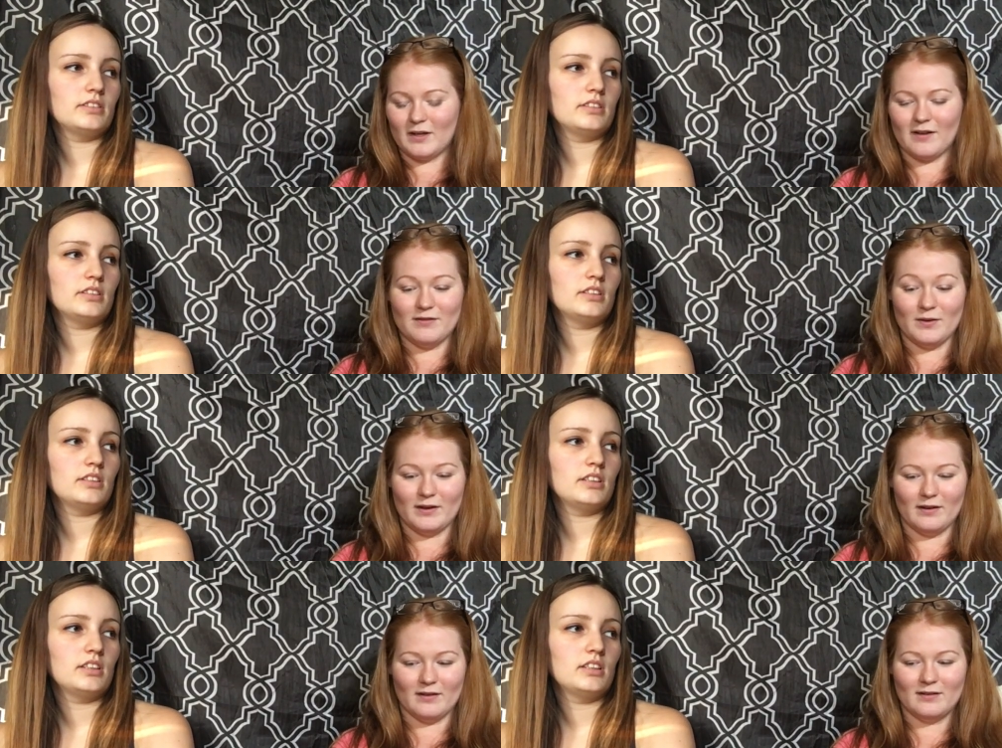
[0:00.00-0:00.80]
Speaker 1: I have no
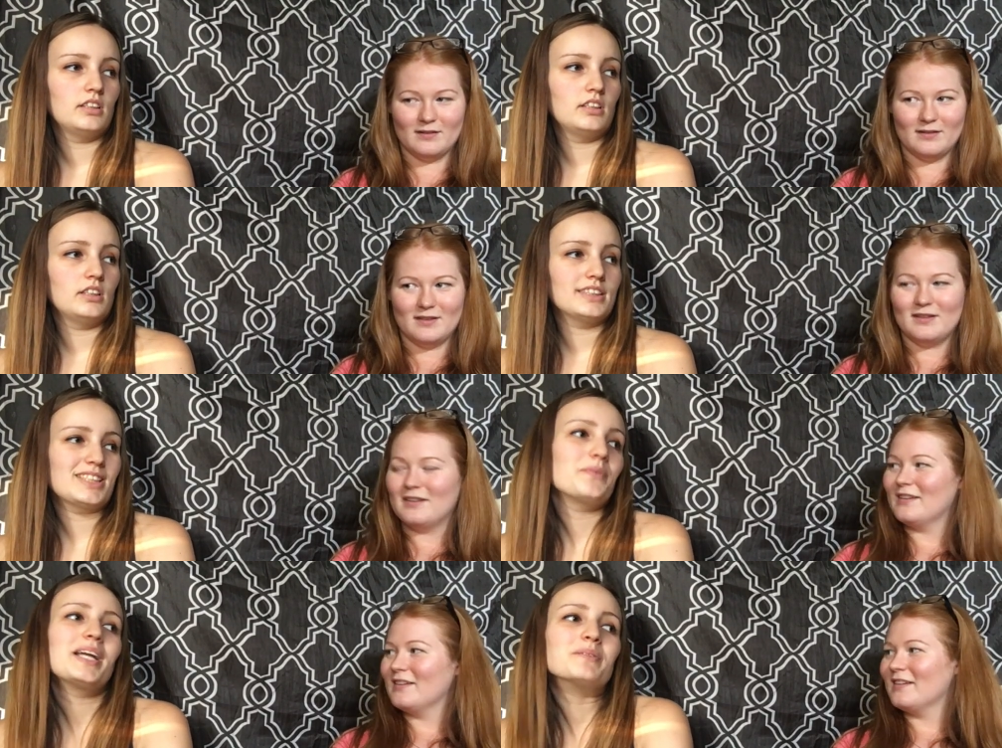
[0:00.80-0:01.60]
idea.
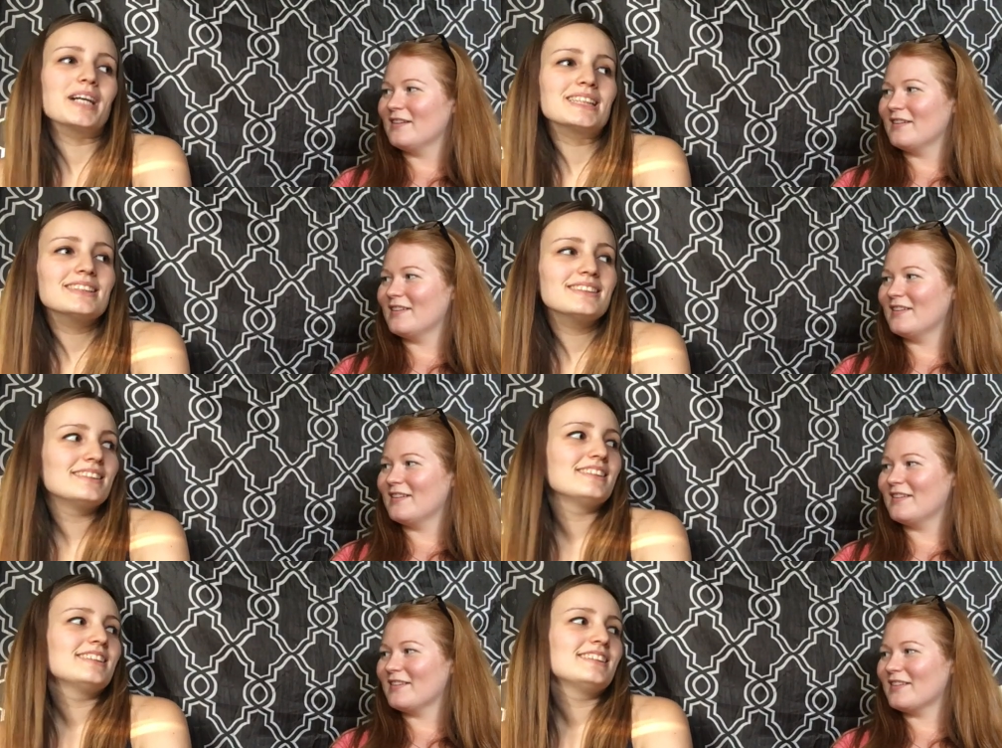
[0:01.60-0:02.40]
The red one.
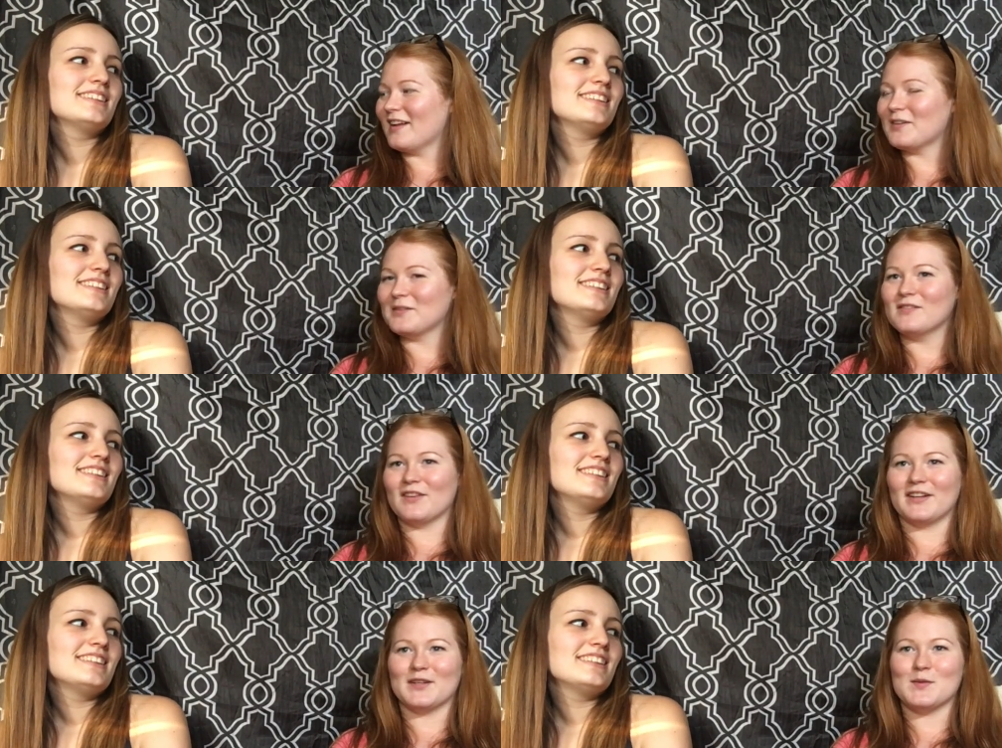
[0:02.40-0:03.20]
Speaker 2: I don't
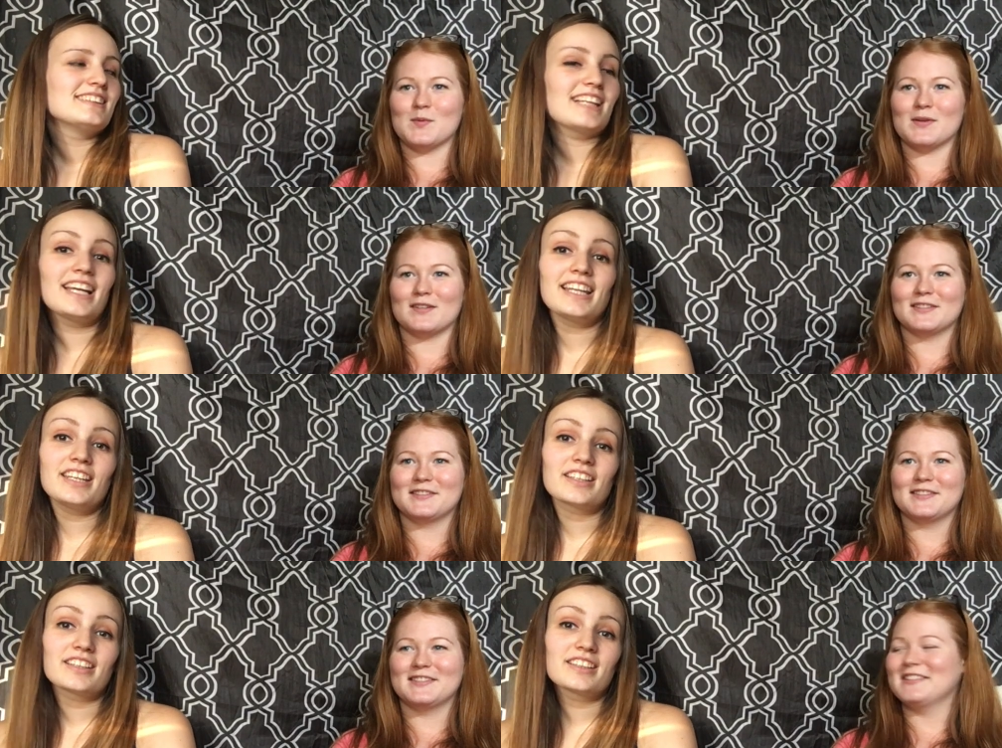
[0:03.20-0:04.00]
like gummy
Speaker 1: bears. I
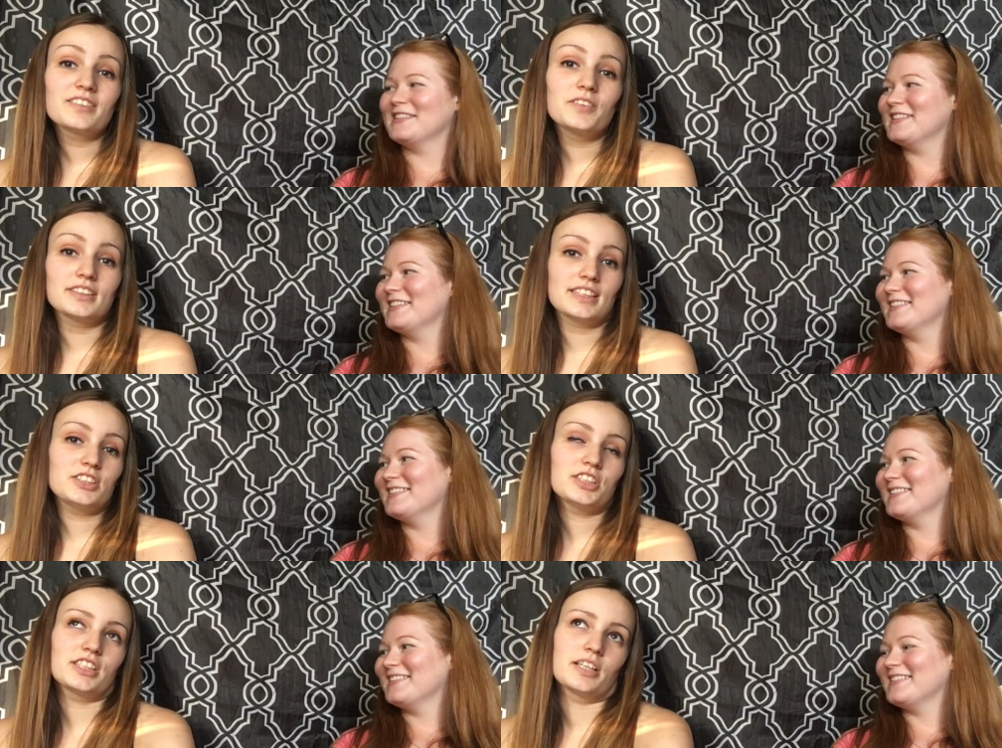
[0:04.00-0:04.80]
like. Well, it's
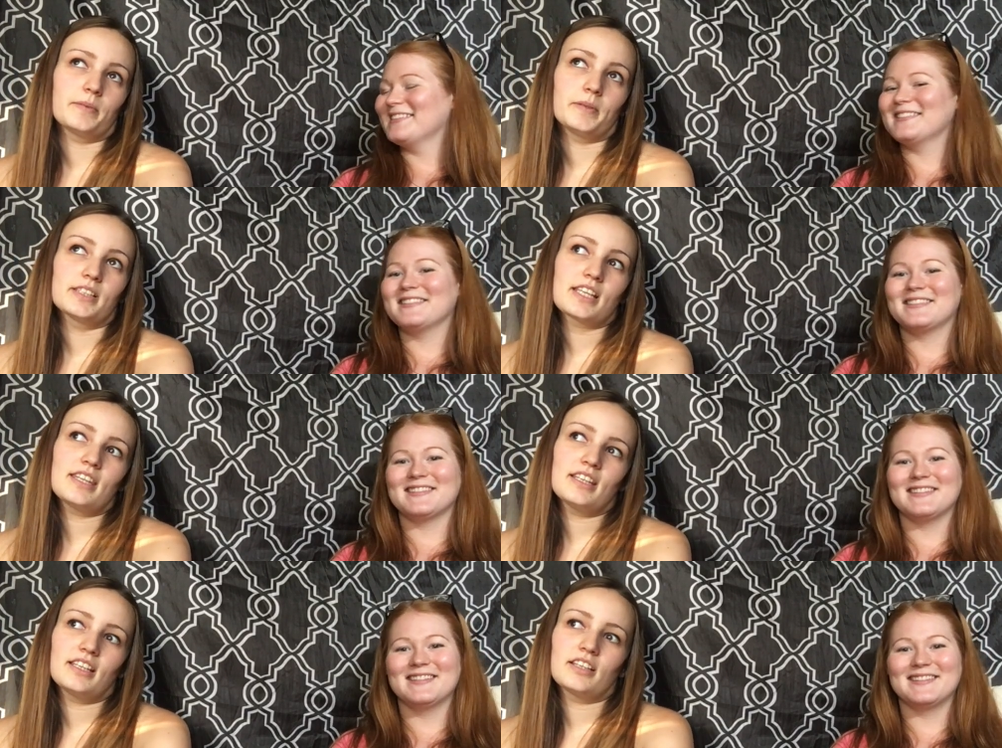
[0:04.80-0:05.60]
not just gummy bears. I
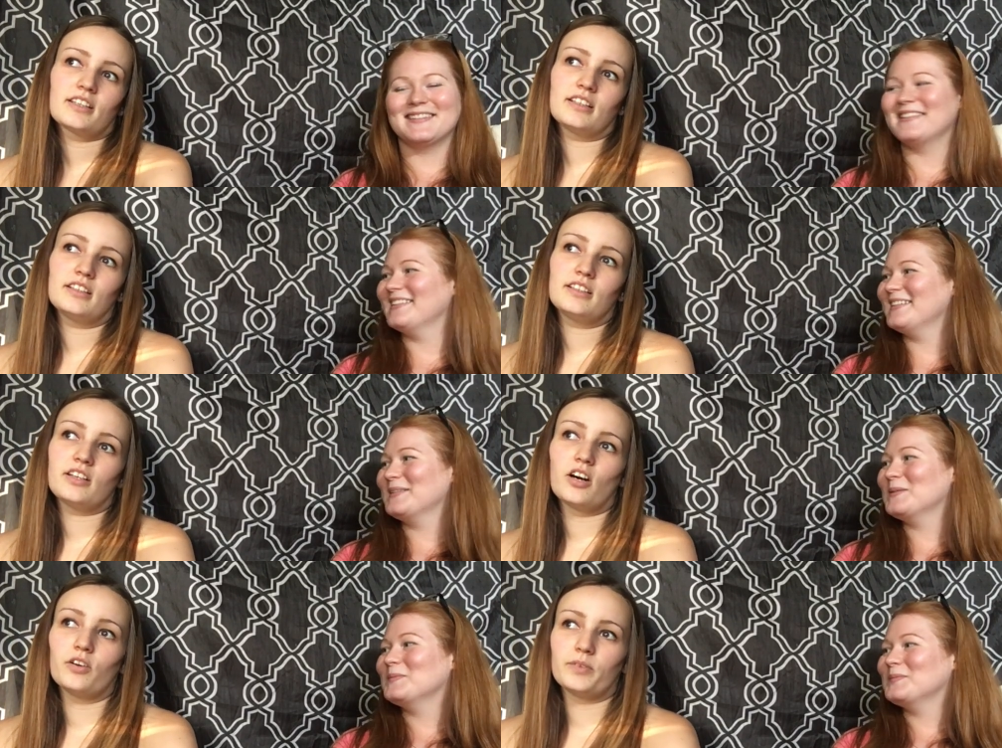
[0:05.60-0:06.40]
think like
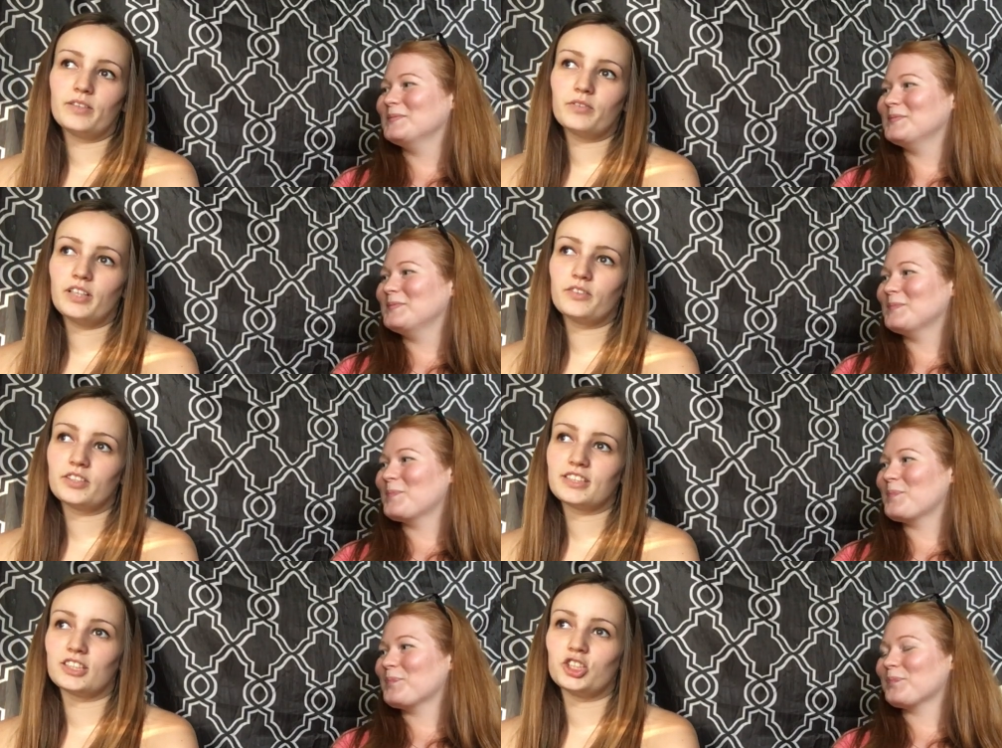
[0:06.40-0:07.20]
all red
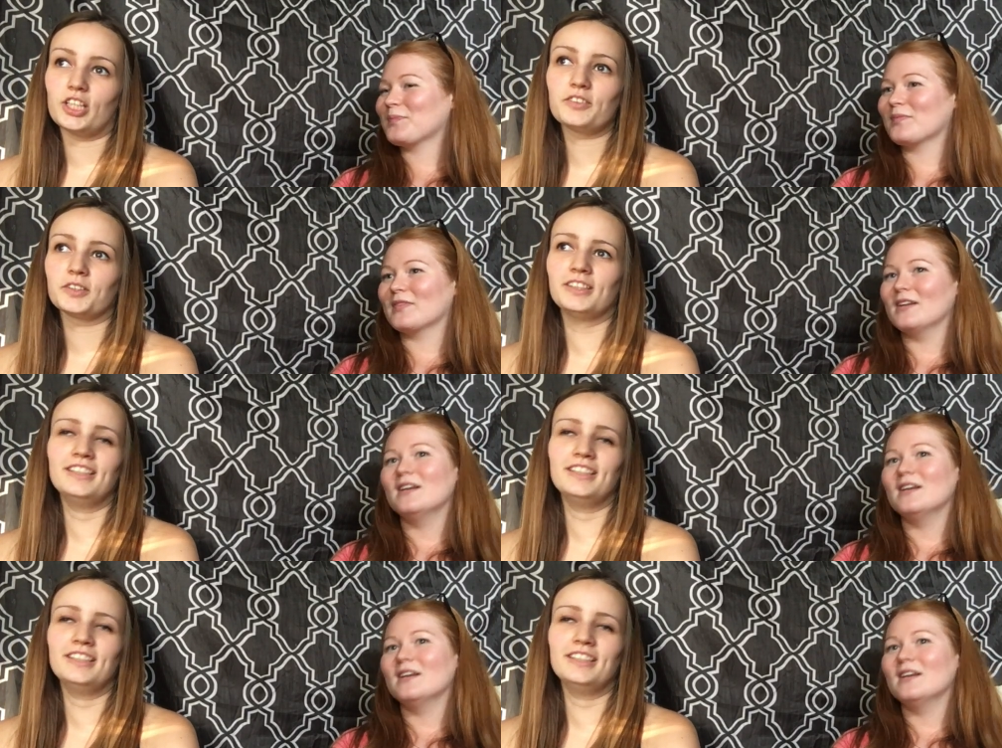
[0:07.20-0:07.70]
flavors in general.